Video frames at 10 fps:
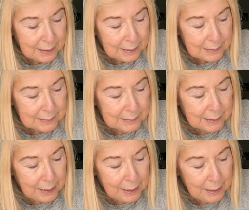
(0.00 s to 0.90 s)

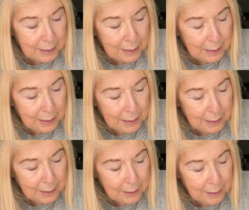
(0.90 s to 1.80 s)

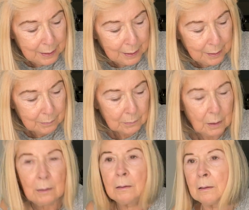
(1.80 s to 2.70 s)
Skin,
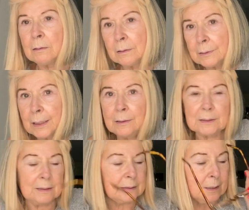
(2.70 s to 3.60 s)

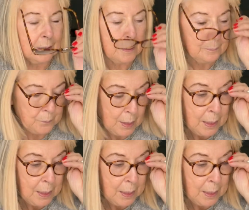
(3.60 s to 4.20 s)
glasses time.